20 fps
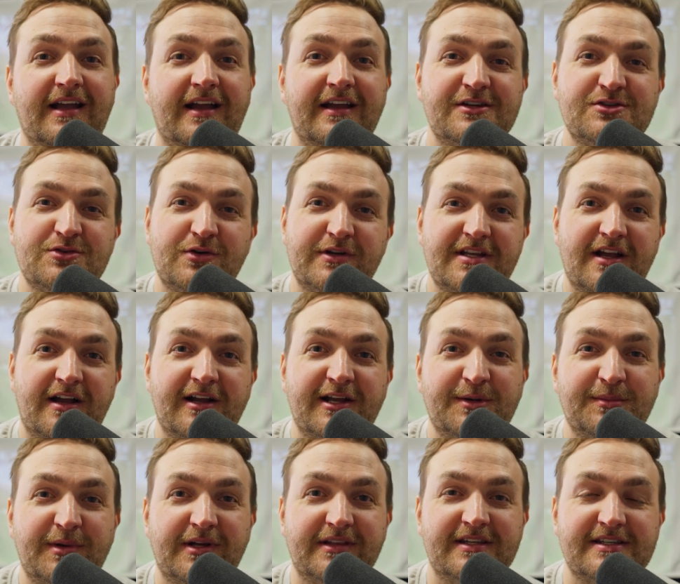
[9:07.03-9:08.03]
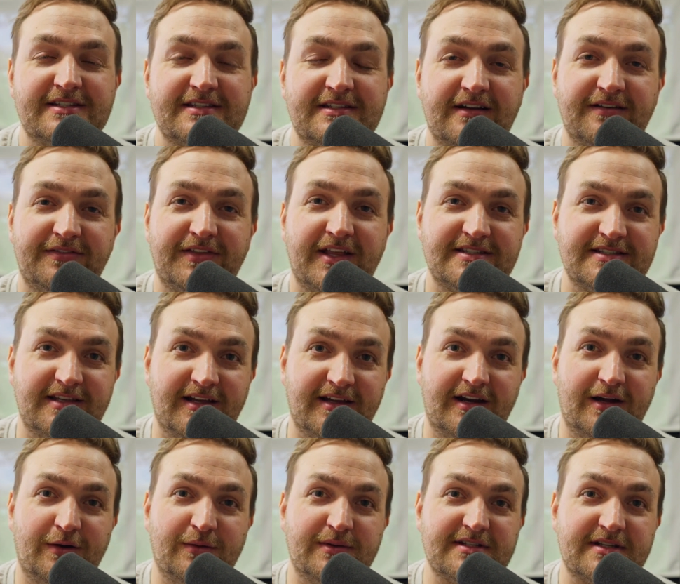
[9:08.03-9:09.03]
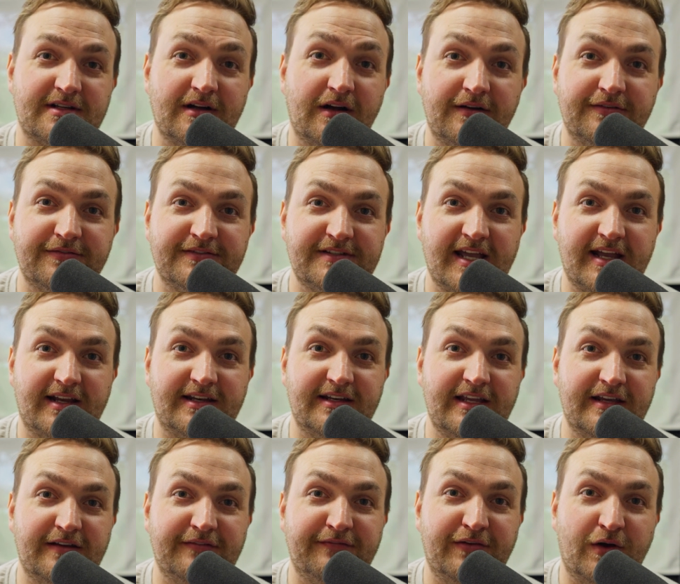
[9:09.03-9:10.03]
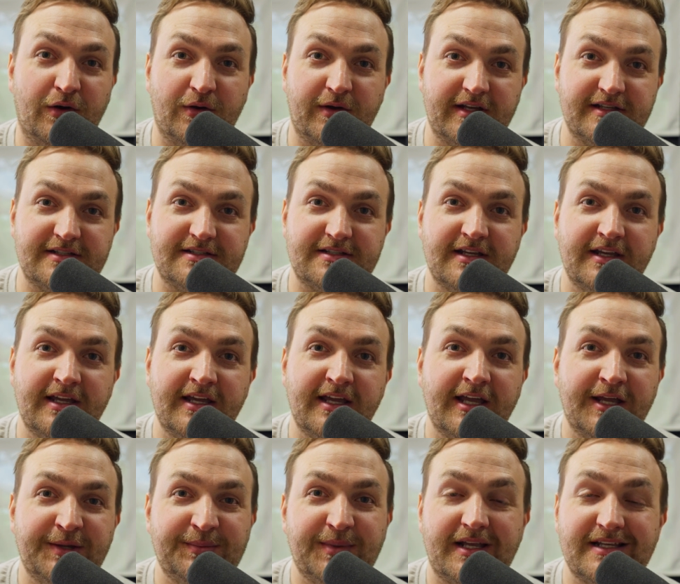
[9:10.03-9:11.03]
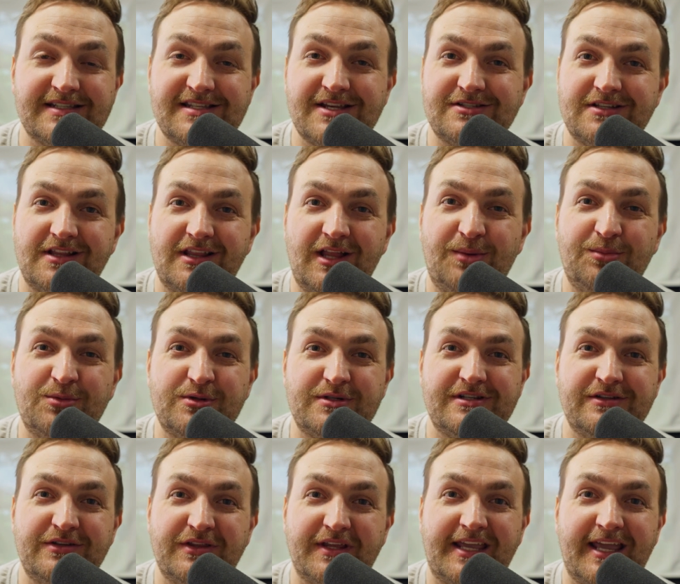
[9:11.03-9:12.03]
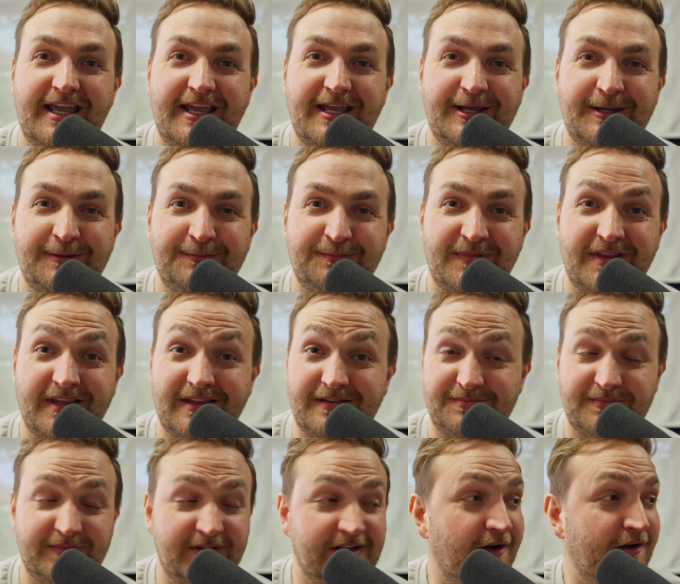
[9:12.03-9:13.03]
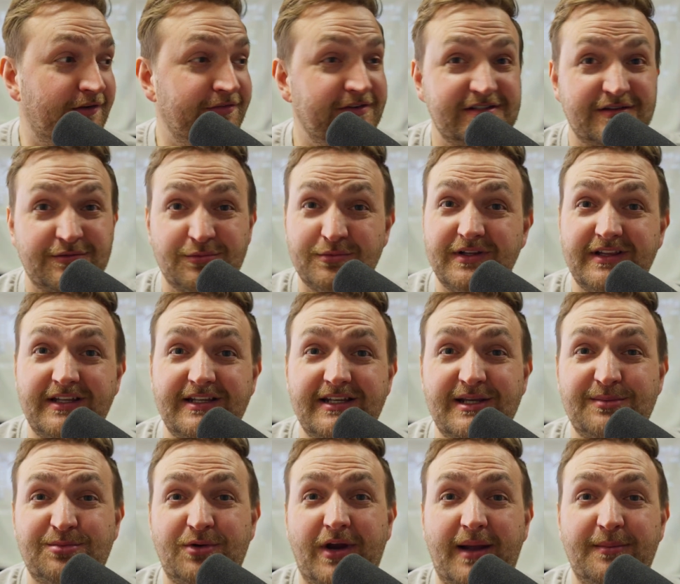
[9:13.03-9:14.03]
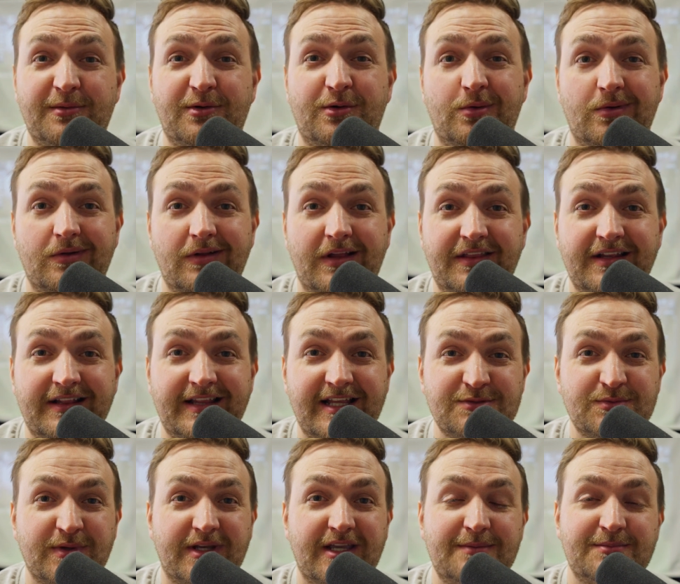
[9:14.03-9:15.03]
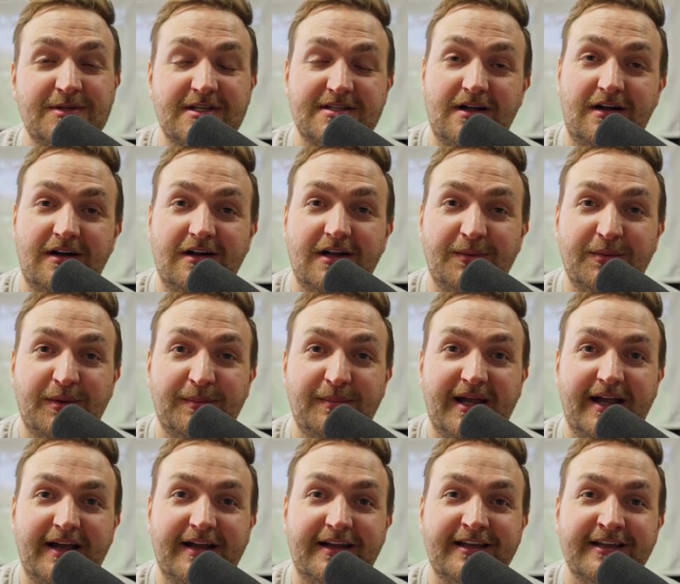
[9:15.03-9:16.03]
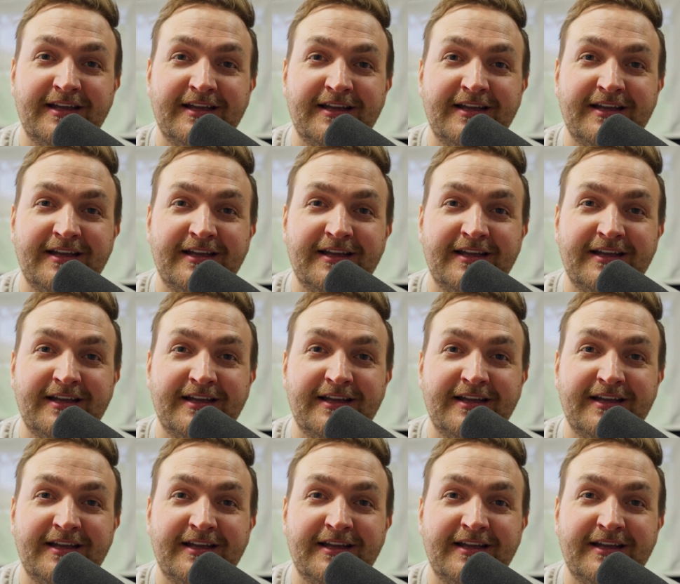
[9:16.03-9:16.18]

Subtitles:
I enjoy talking about this stuff that's not always golf technique focused because there's a lot more to the game. The golf is a really deep rabbit hole. I think that's what keeps us all coming back.